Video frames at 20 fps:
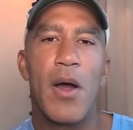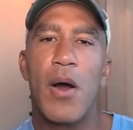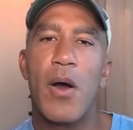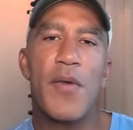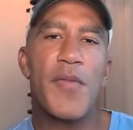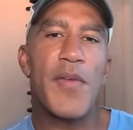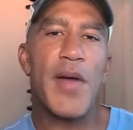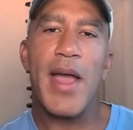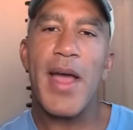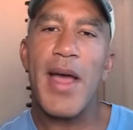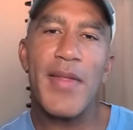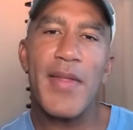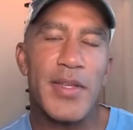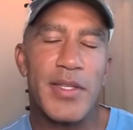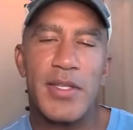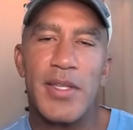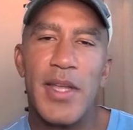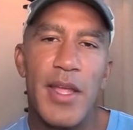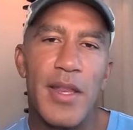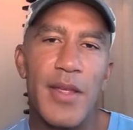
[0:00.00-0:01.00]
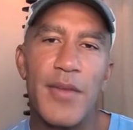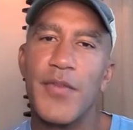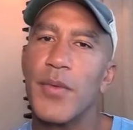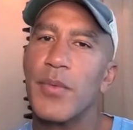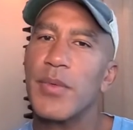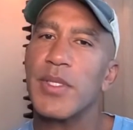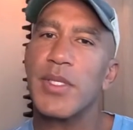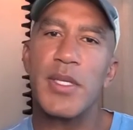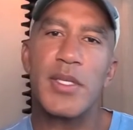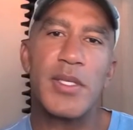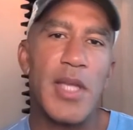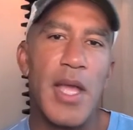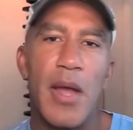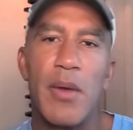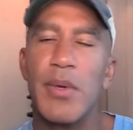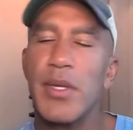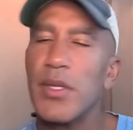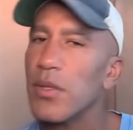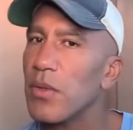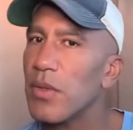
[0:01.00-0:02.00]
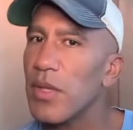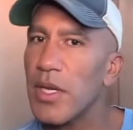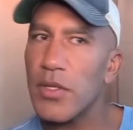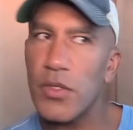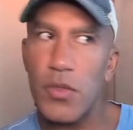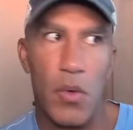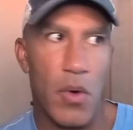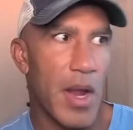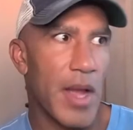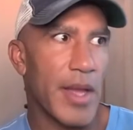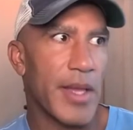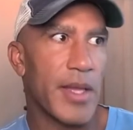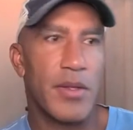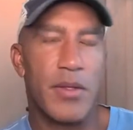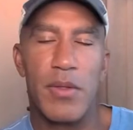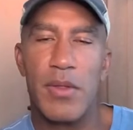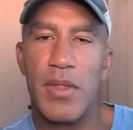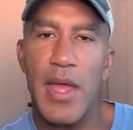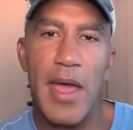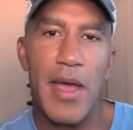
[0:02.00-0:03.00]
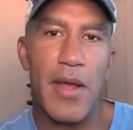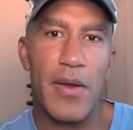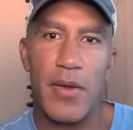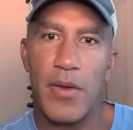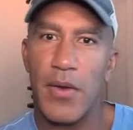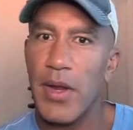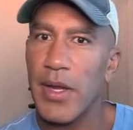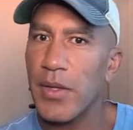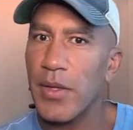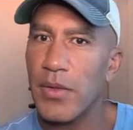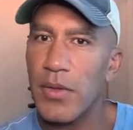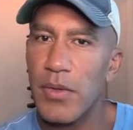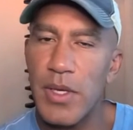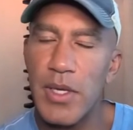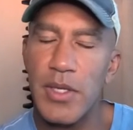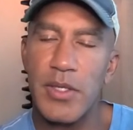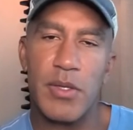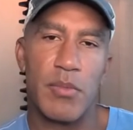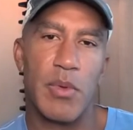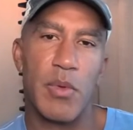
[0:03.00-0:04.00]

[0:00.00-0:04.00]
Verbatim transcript: oh, if I had this data, if it was easy, I would do this, or I could do that, or I could do this.